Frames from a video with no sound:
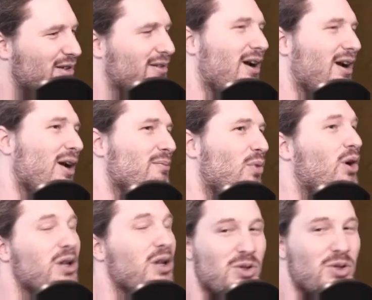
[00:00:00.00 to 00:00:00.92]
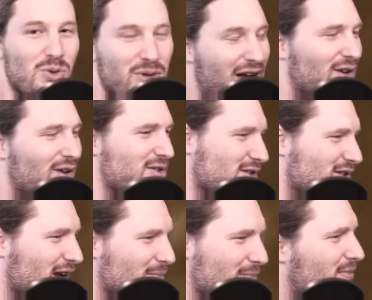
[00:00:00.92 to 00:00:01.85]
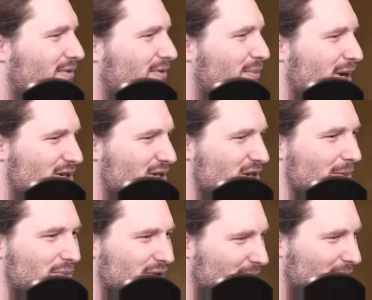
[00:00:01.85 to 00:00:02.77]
or early 2000 type spaceships.